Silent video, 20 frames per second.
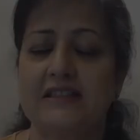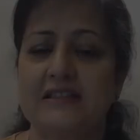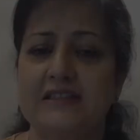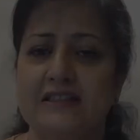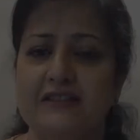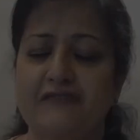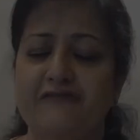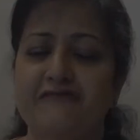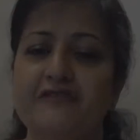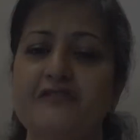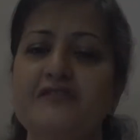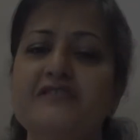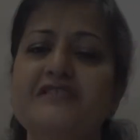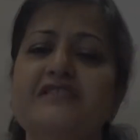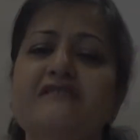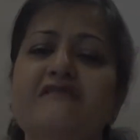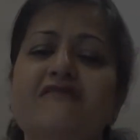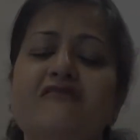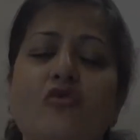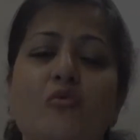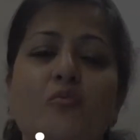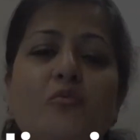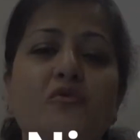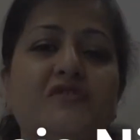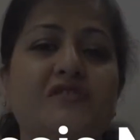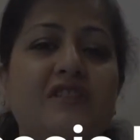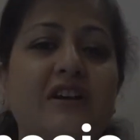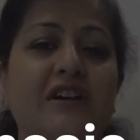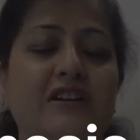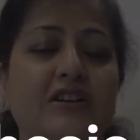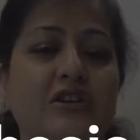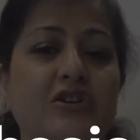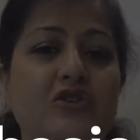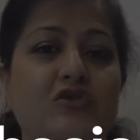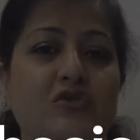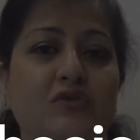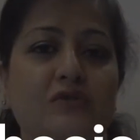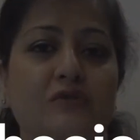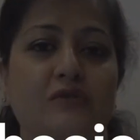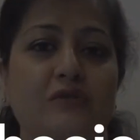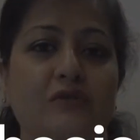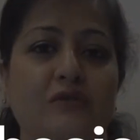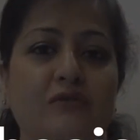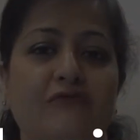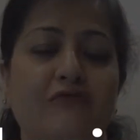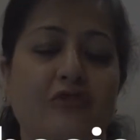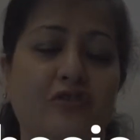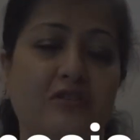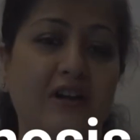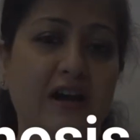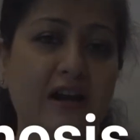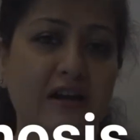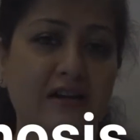The first and foremost condition for dark